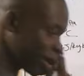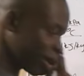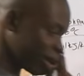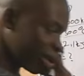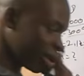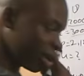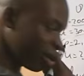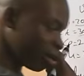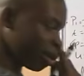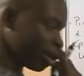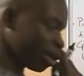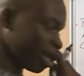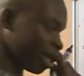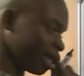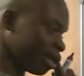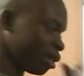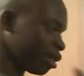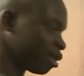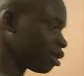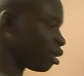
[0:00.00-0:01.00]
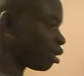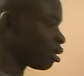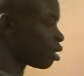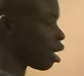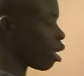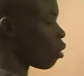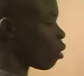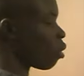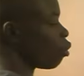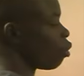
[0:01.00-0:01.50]
Since we say this is
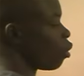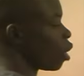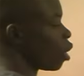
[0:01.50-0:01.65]
our